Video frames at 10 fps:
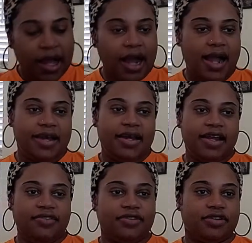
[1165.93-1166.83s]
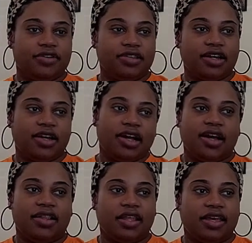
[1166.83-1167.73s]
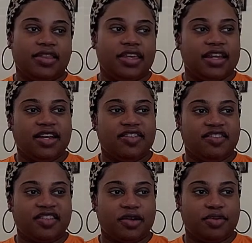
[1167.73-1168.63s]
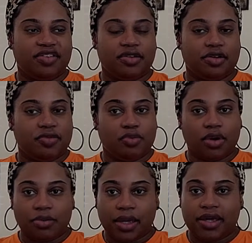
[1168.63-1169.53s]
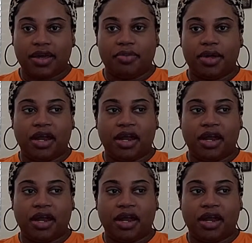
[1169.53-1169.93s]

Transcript: I never thought, like then I used to say I wasn't going to even wear makeup,